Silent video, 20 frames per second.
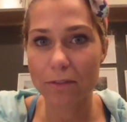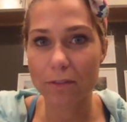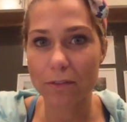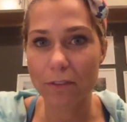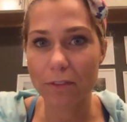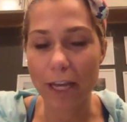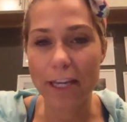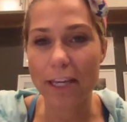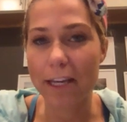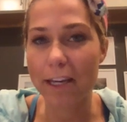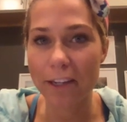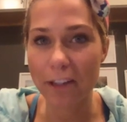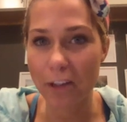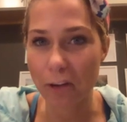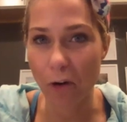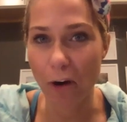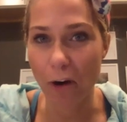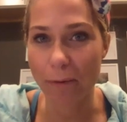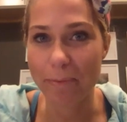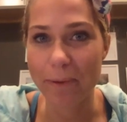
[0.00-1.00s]
Like, you
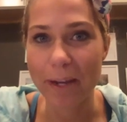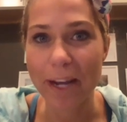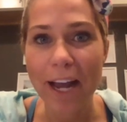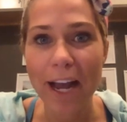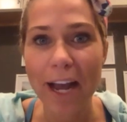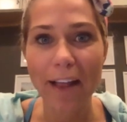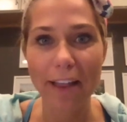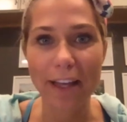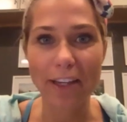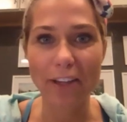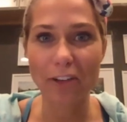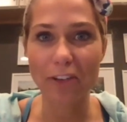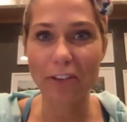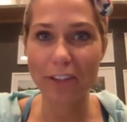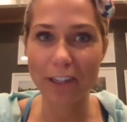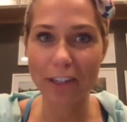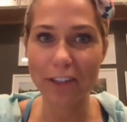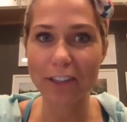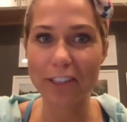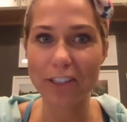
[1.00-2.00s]
know, like you're
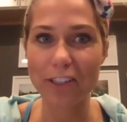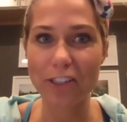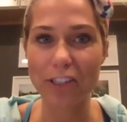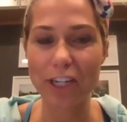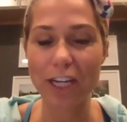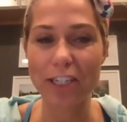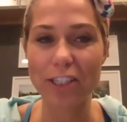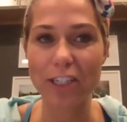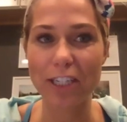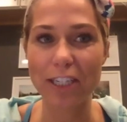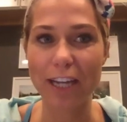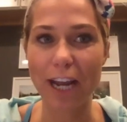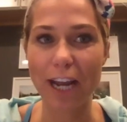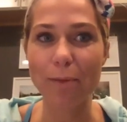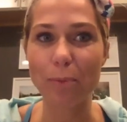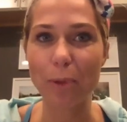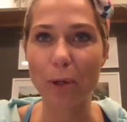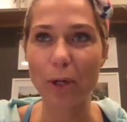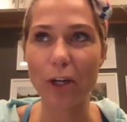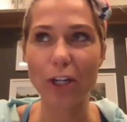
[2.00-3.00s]
literally just changing a
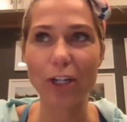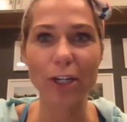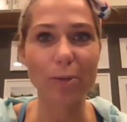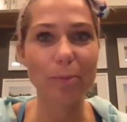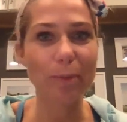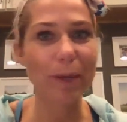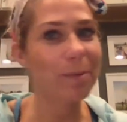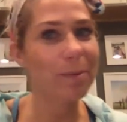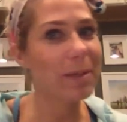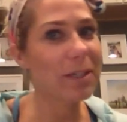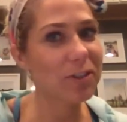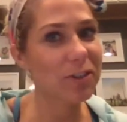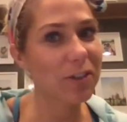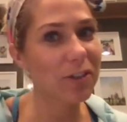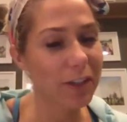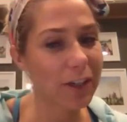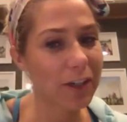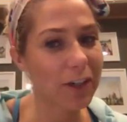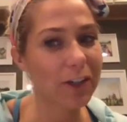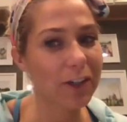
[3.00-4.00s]
diaper, or your baby's
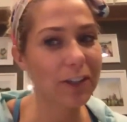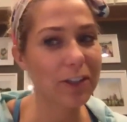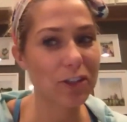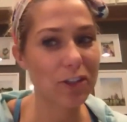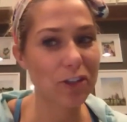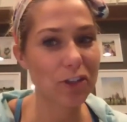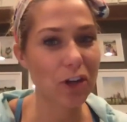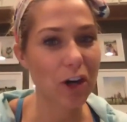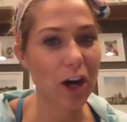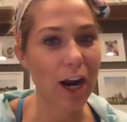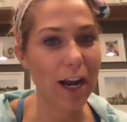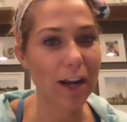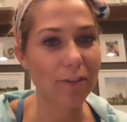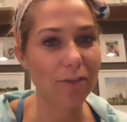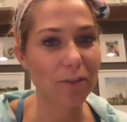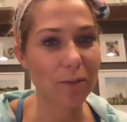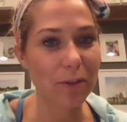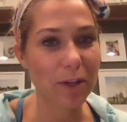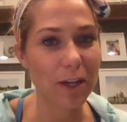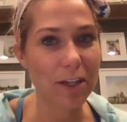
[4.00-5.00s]
literally just crying
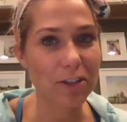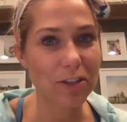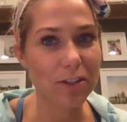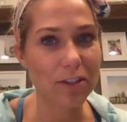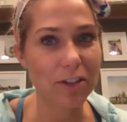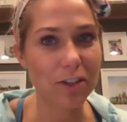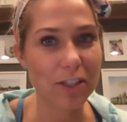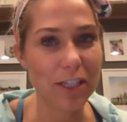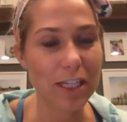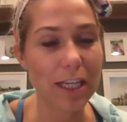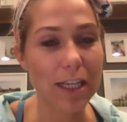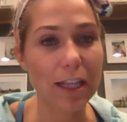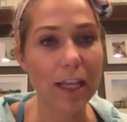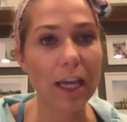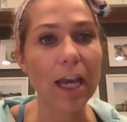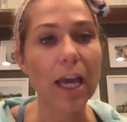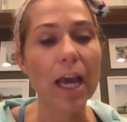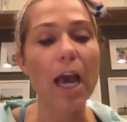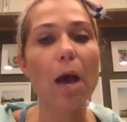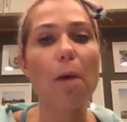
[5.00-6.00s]
because they're teething,
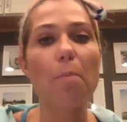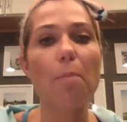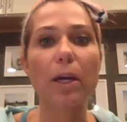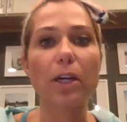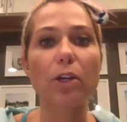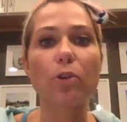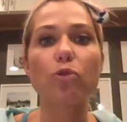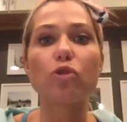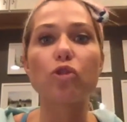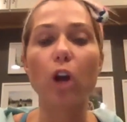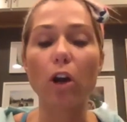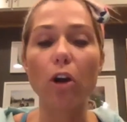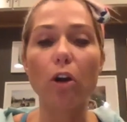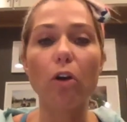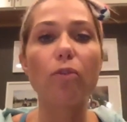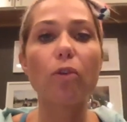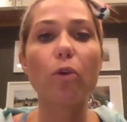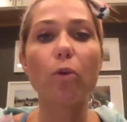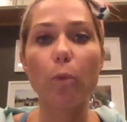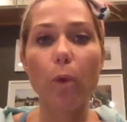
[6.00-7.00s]
but you start
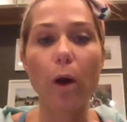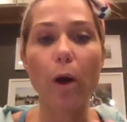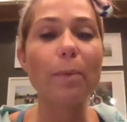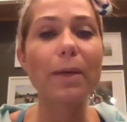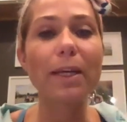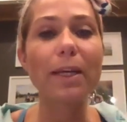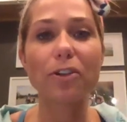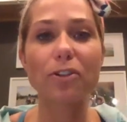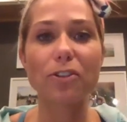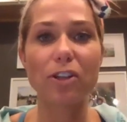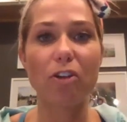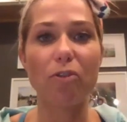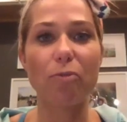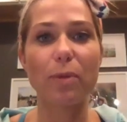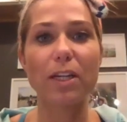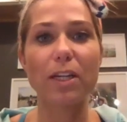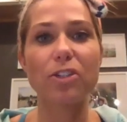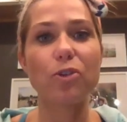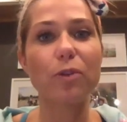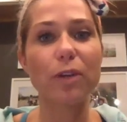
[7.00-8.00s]
overwhelming yourself
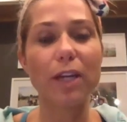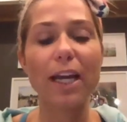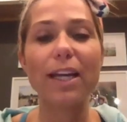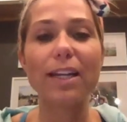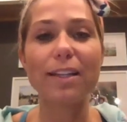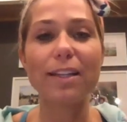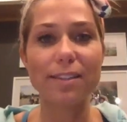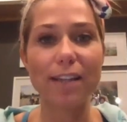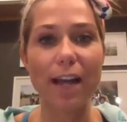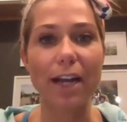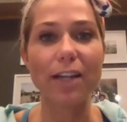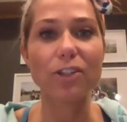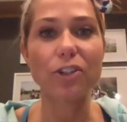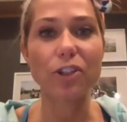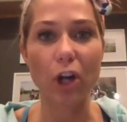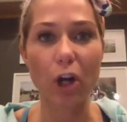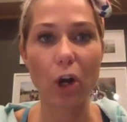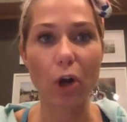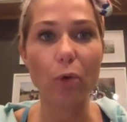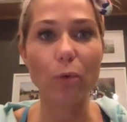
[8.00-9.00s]
because you get inside
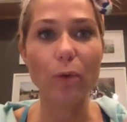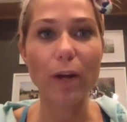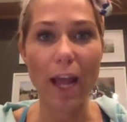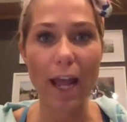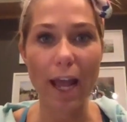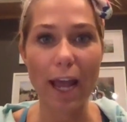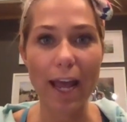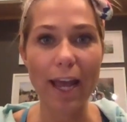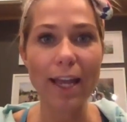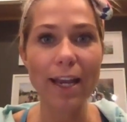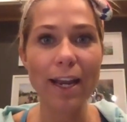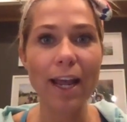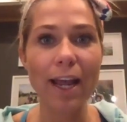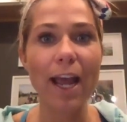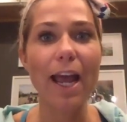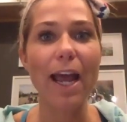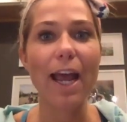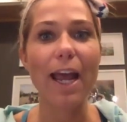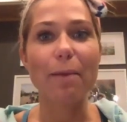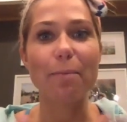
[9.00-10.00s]
your own head
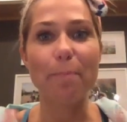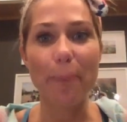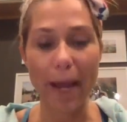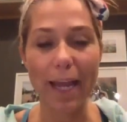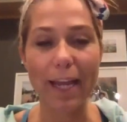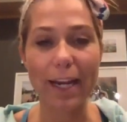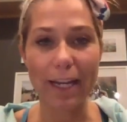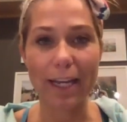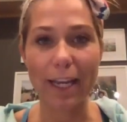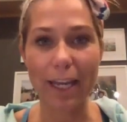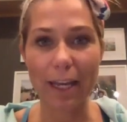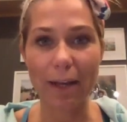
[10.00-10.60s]
and panicking.